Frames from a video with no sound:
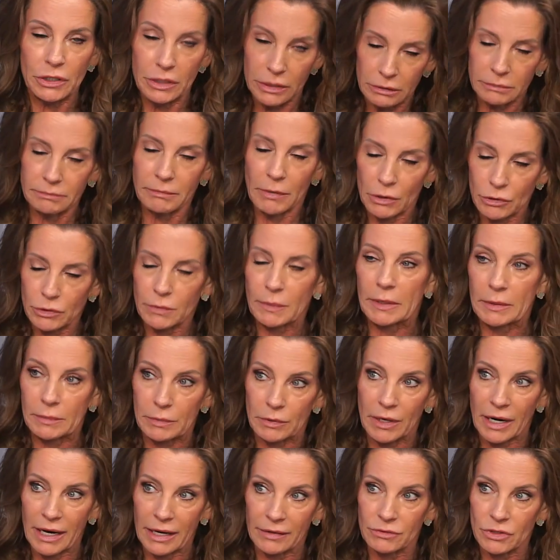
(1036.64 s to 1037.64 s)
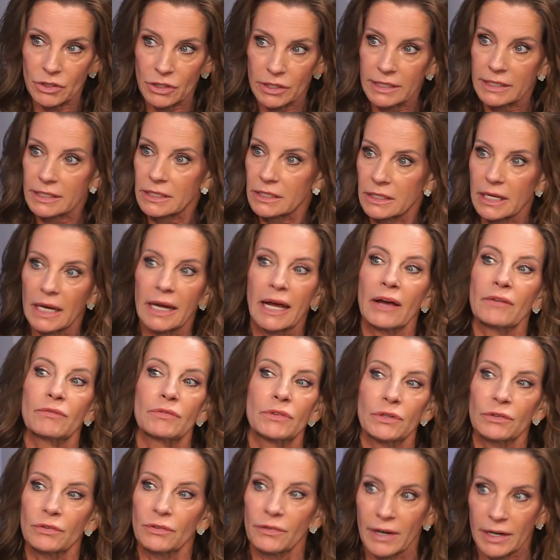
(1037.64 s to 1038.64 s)
most people have jeans. They have
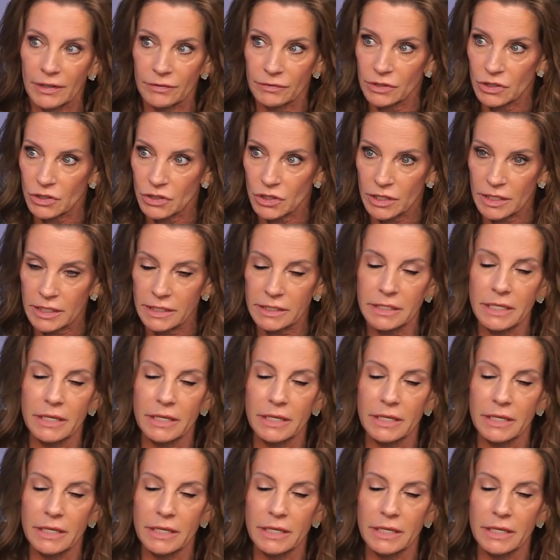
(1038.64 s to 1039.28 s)
their favorite jeans,